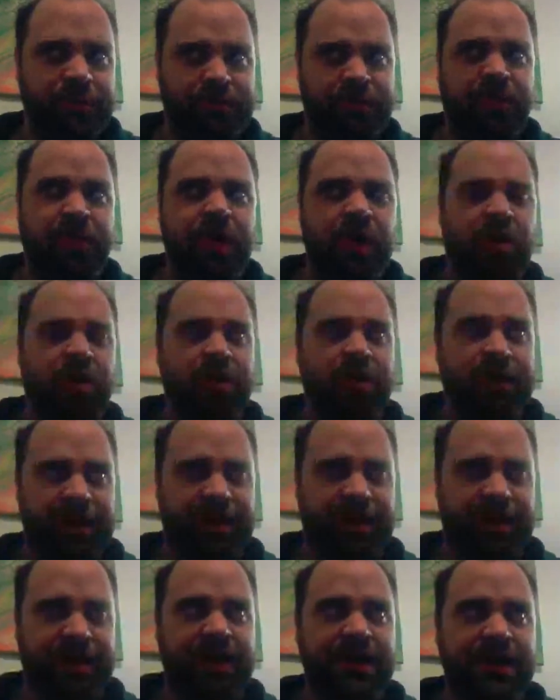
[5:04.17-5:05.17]
for Foucault,
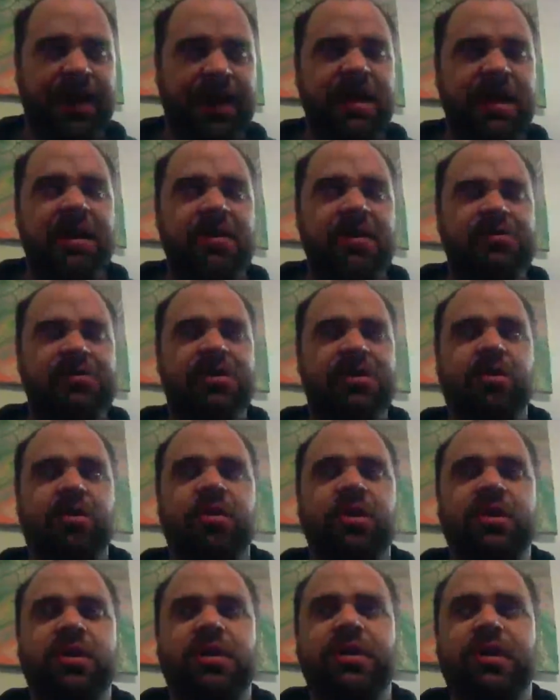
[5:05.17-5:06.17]
I think.
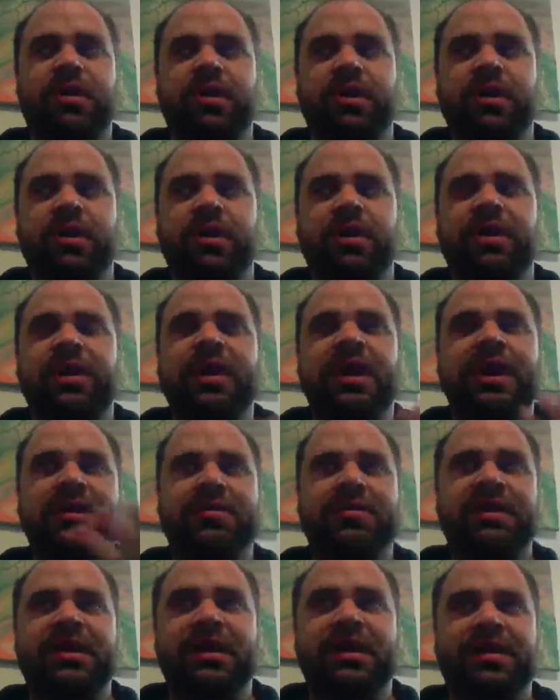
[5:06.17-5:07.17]
So the
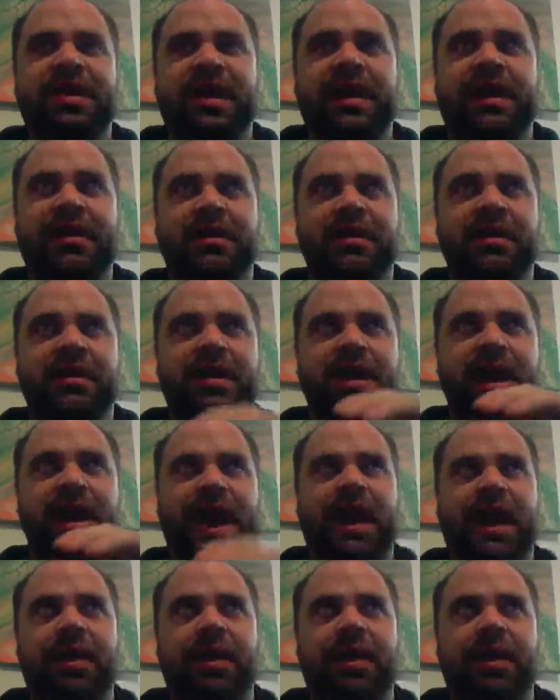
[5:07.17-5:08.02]
idea that